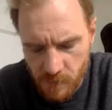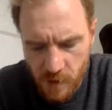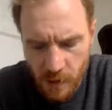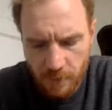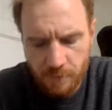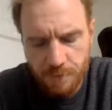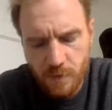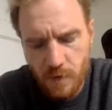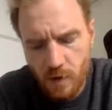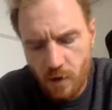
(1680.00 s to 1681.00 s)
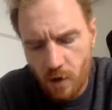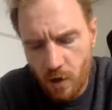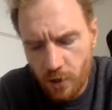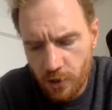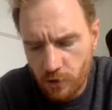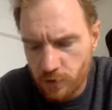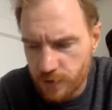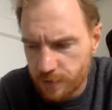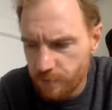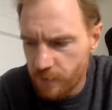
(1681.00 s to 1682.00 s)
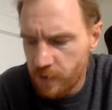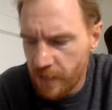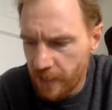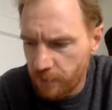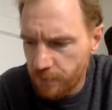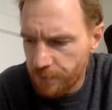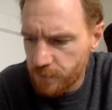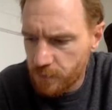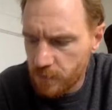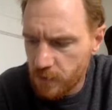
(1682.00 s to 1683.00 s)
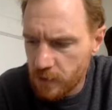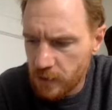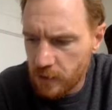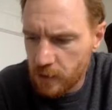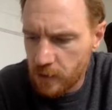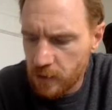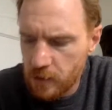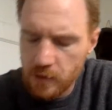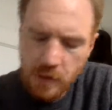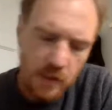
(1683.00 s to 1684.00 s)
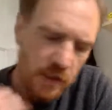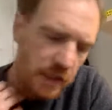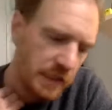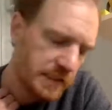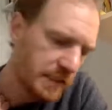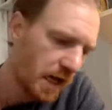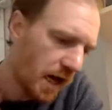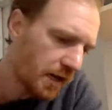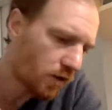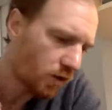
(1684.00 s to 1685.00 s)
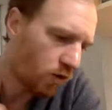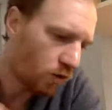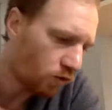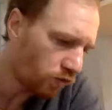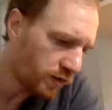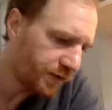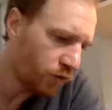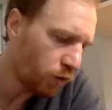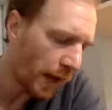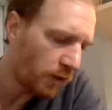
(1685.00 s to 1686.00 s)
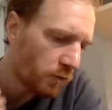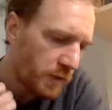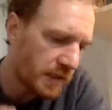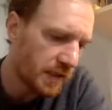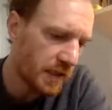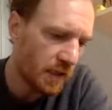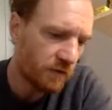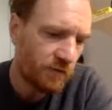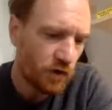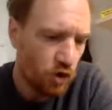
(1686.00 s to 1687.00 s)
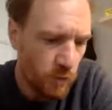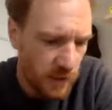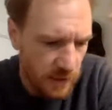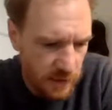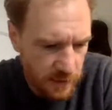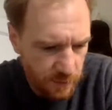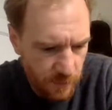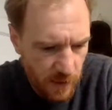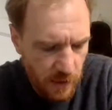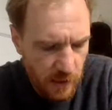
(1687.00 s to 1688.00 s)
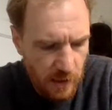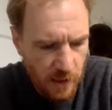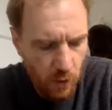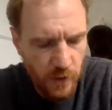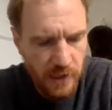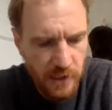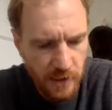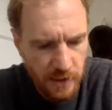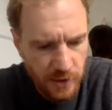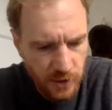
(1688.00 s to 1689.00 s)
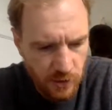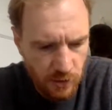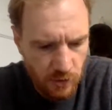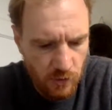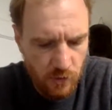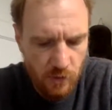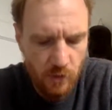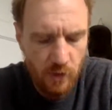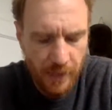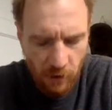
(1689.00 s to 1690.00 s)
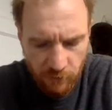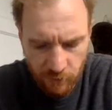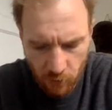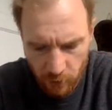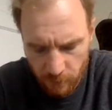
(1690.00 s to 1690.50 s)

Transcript: then argues that uh, it is not only the well-being of humans that we need to look out for,